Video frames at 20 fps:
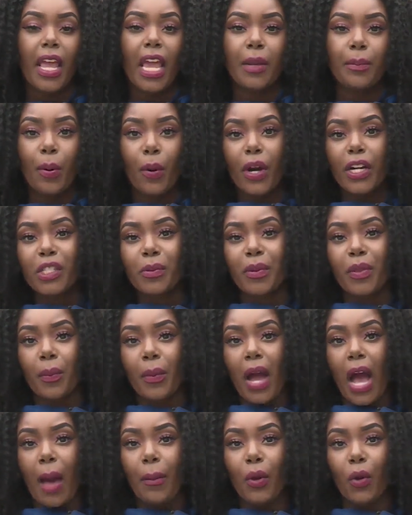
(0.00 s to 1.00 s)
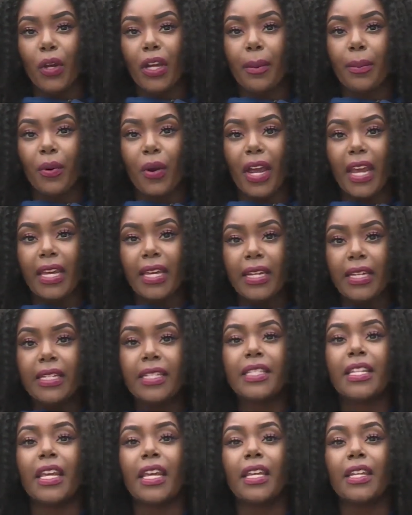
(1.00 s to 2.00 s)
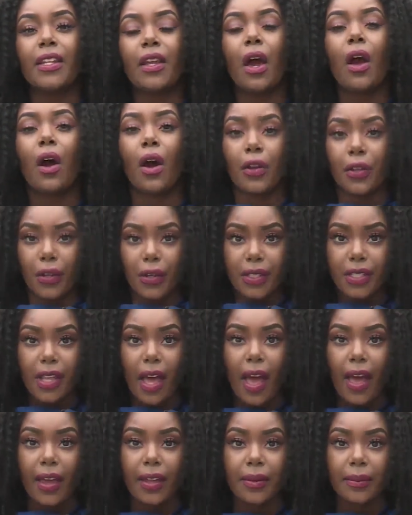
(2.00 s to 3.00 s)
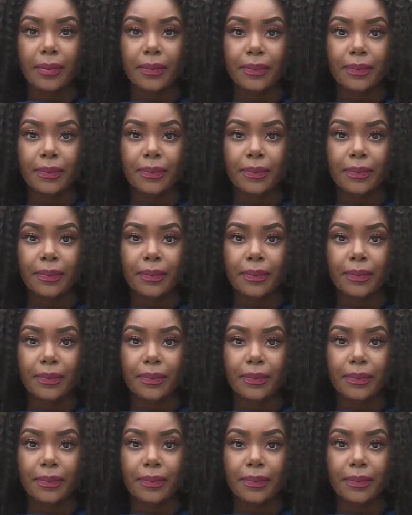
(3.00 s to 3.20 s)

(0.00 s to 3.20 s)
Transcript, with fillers: In Portsmouth, I'm Kamaria Bray, 10 on your side.